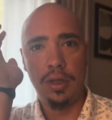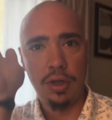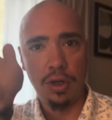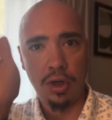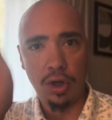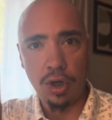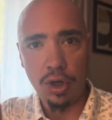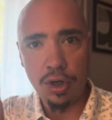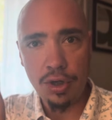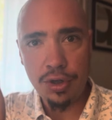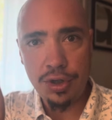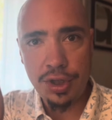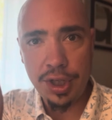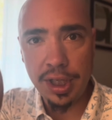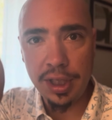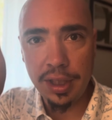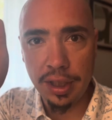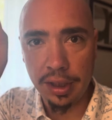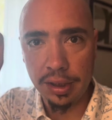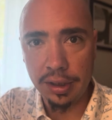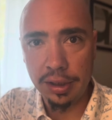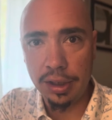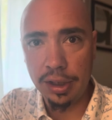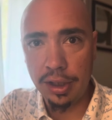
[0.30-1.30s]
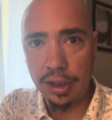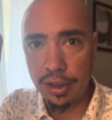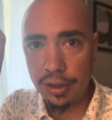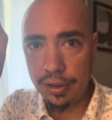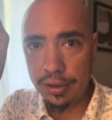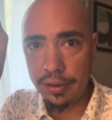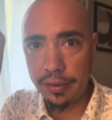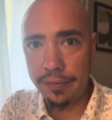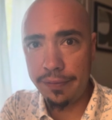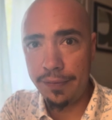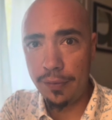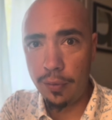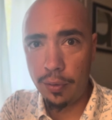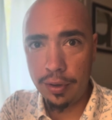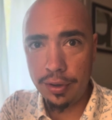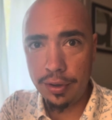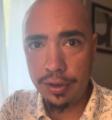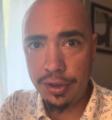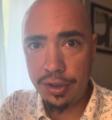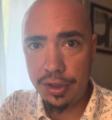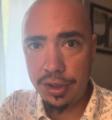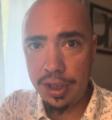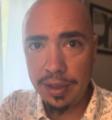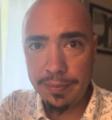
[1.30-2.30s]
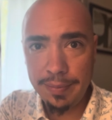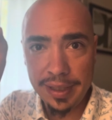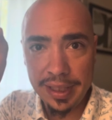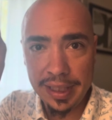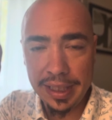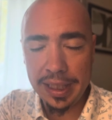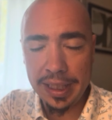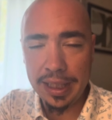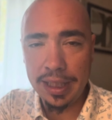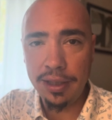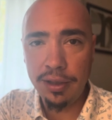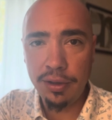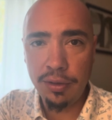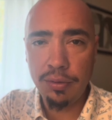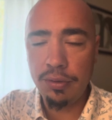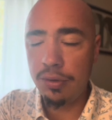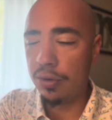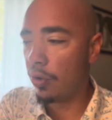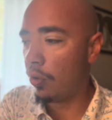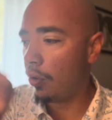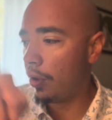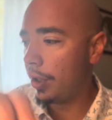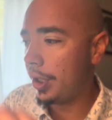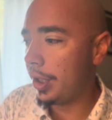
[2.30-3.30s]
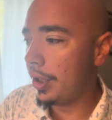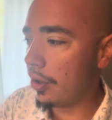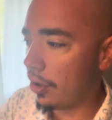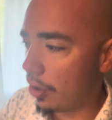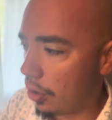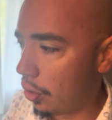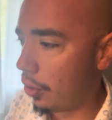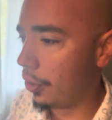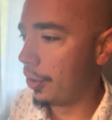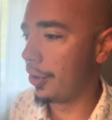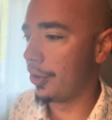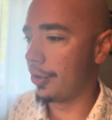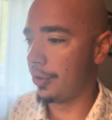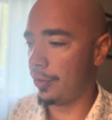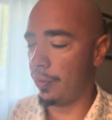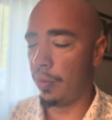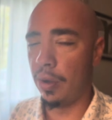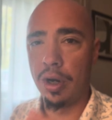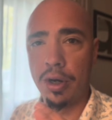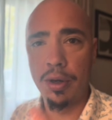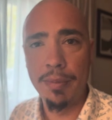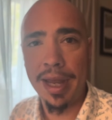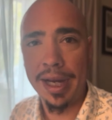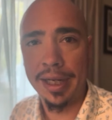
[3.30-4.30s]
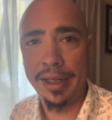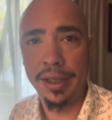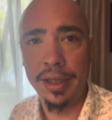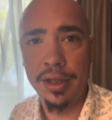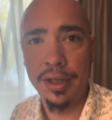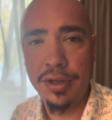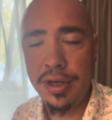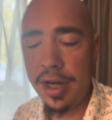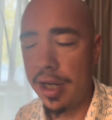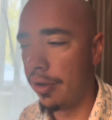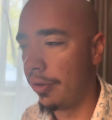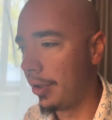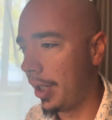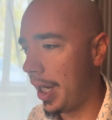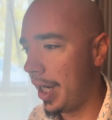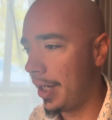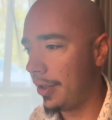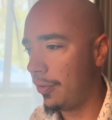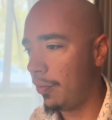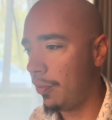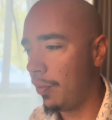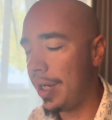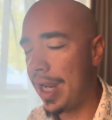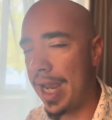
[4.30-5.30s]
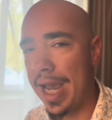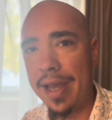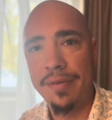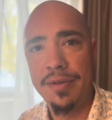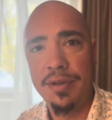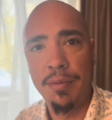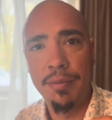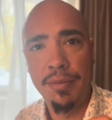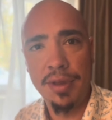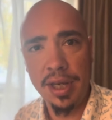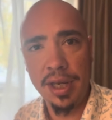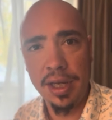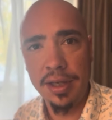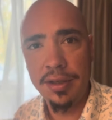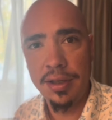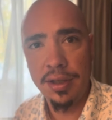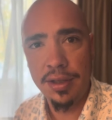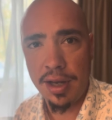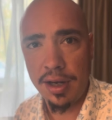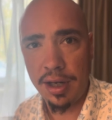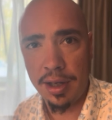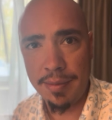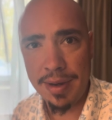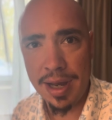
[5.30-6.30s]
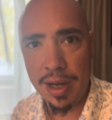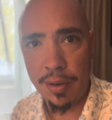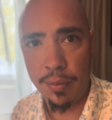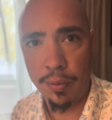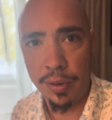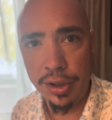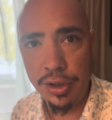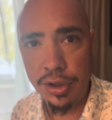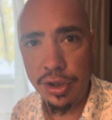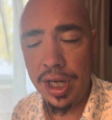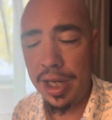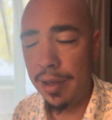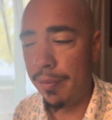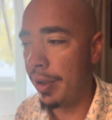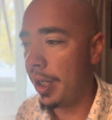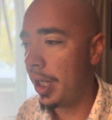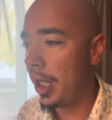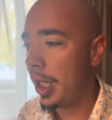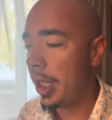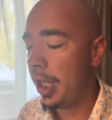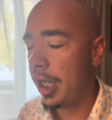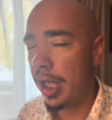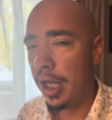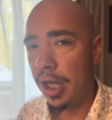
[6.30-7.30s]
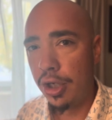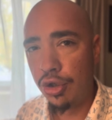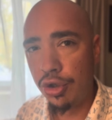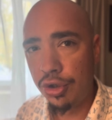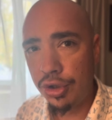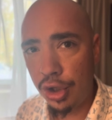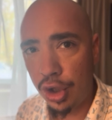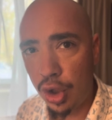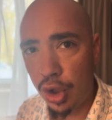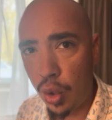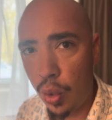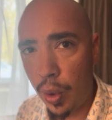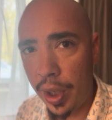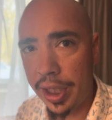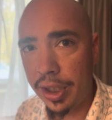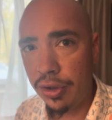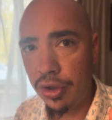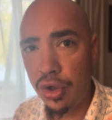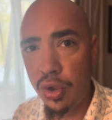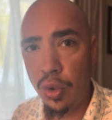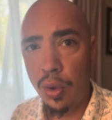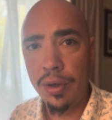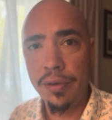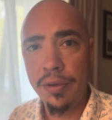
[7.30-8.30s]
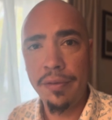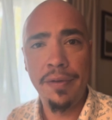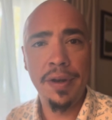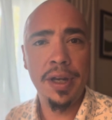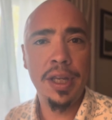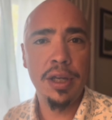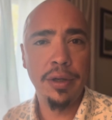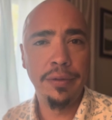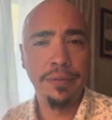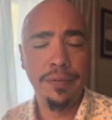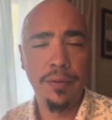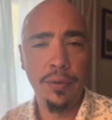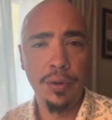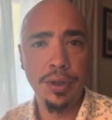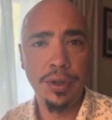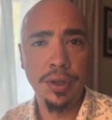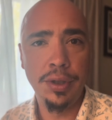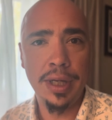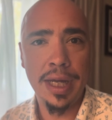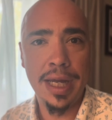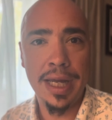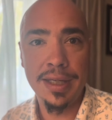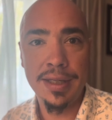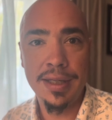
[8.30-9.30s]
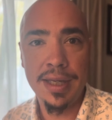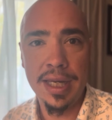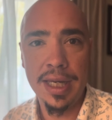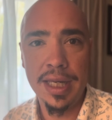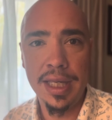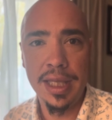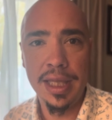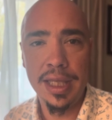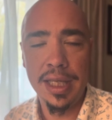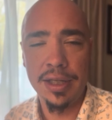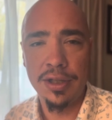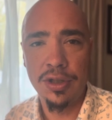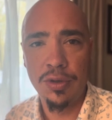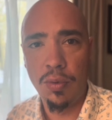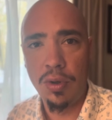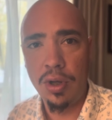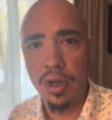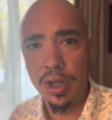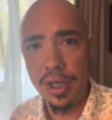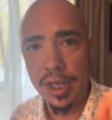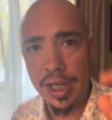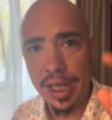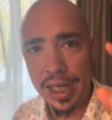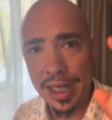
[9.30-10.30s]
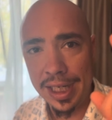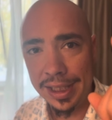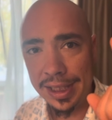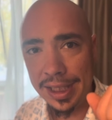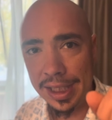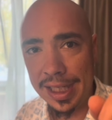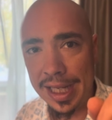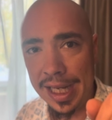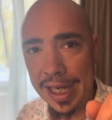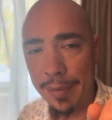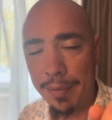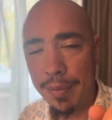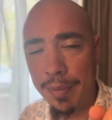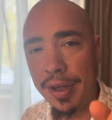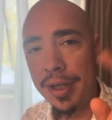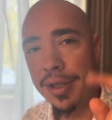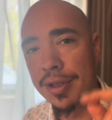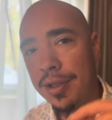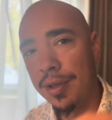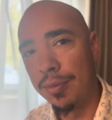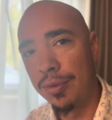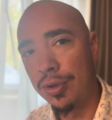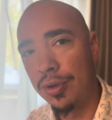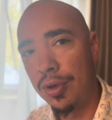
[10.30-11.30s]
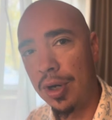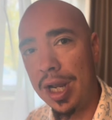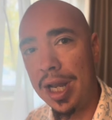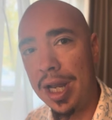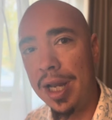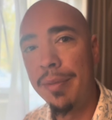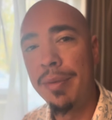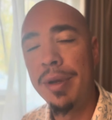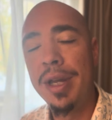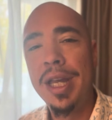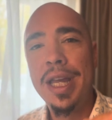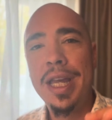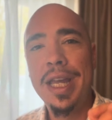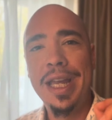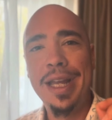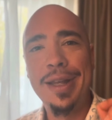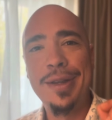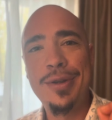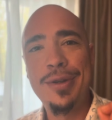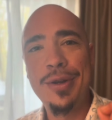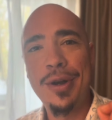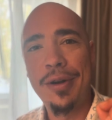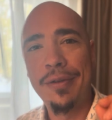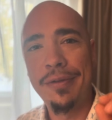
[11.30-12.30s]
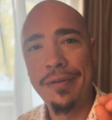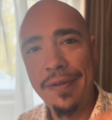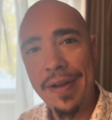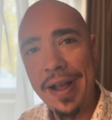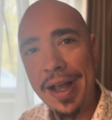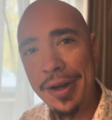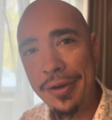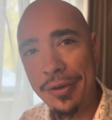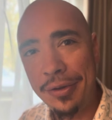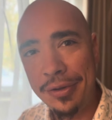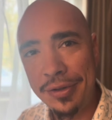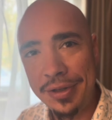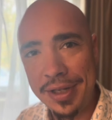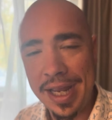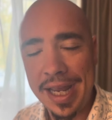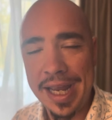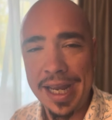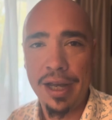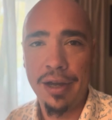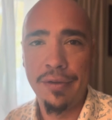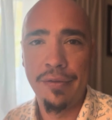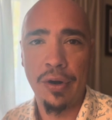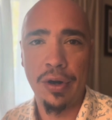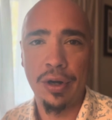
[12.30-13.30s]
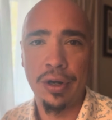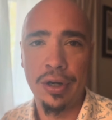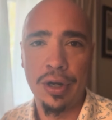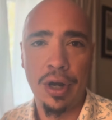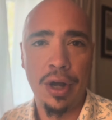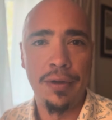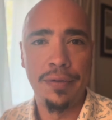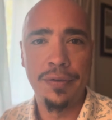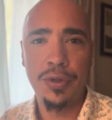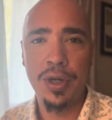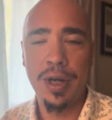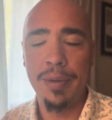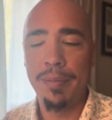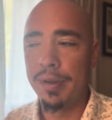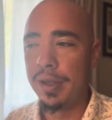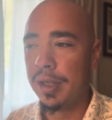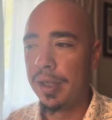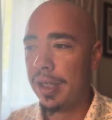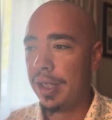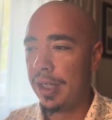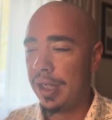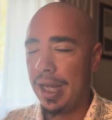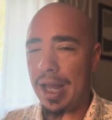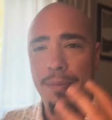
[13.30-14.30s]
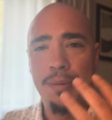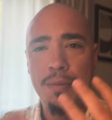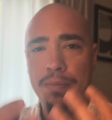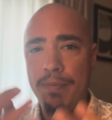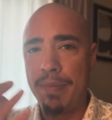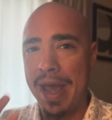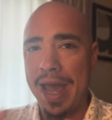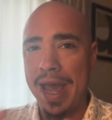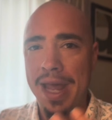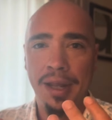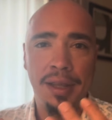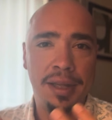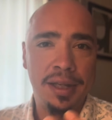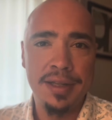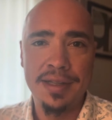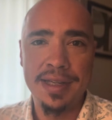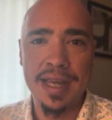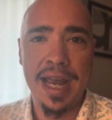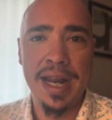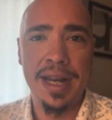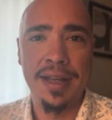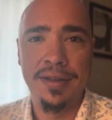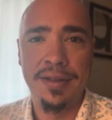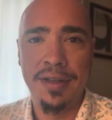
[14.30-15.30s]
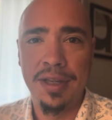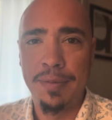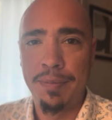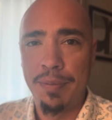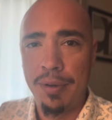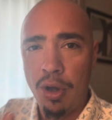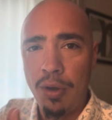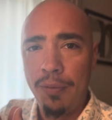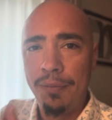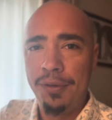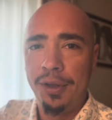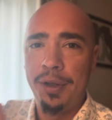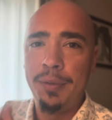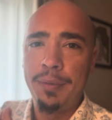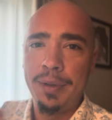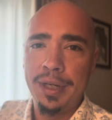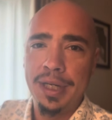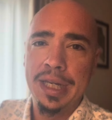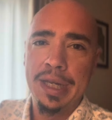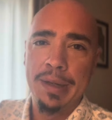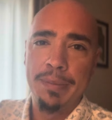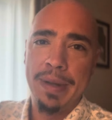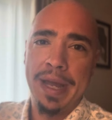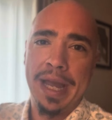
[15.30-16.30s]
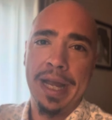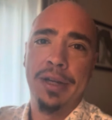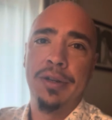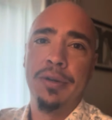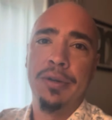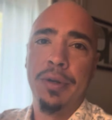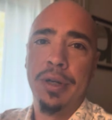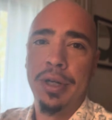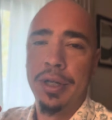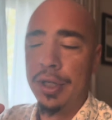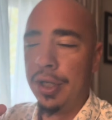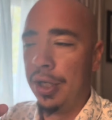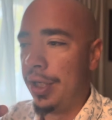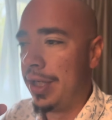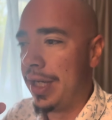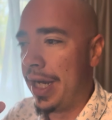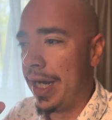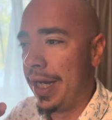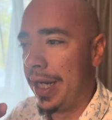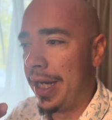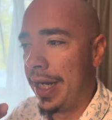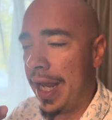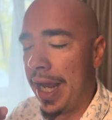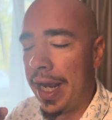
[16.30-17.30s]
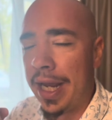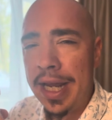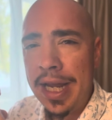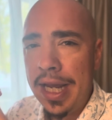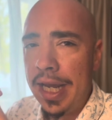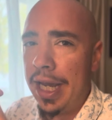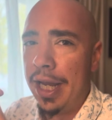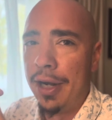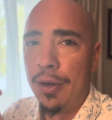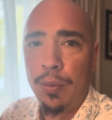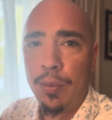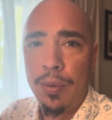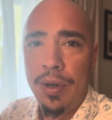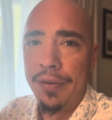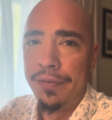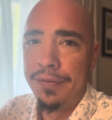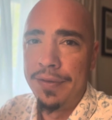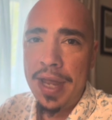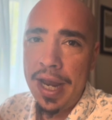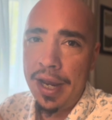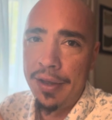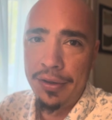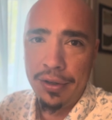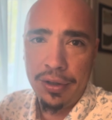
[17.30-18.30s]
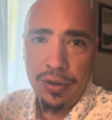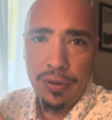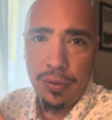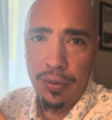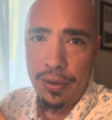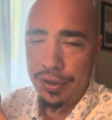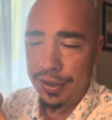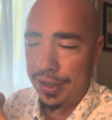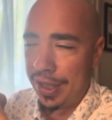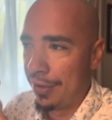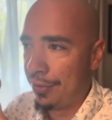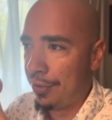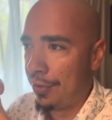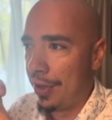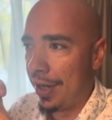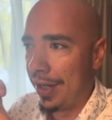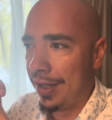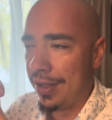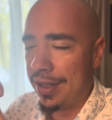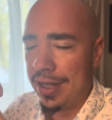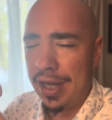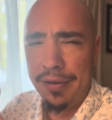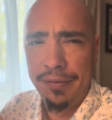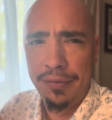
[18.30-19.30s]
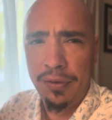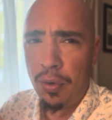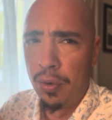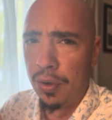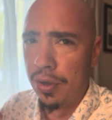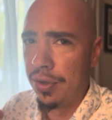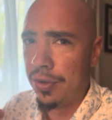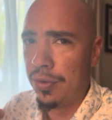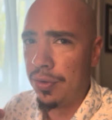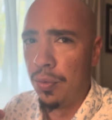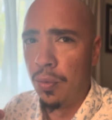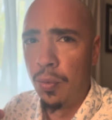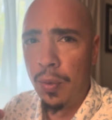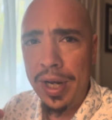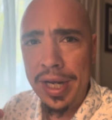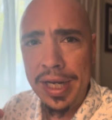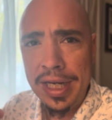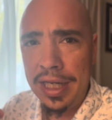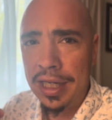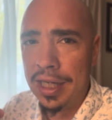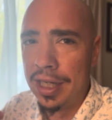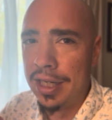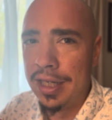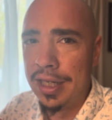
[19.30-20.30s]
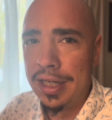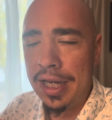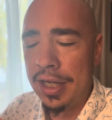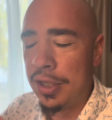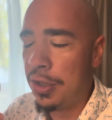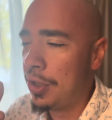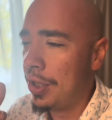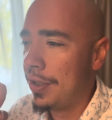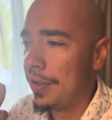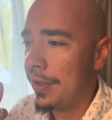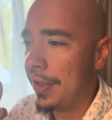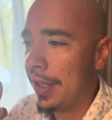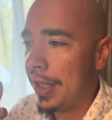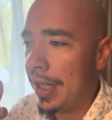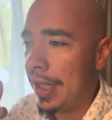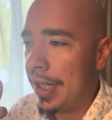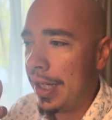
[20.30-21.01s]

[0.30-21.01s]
urgent alert for Shiba Inu coin holders. Welcome back to the channel, guys. We have some things to talk about with SHIB. Just a quick short video for you guys in this one. Hit the like button, subscribe. It's our final day of our golf trip. I've been battling sinuses, but hopefully we can get back to a good day today. Had a rough day on the course yesterday. Tough course, windy conditions.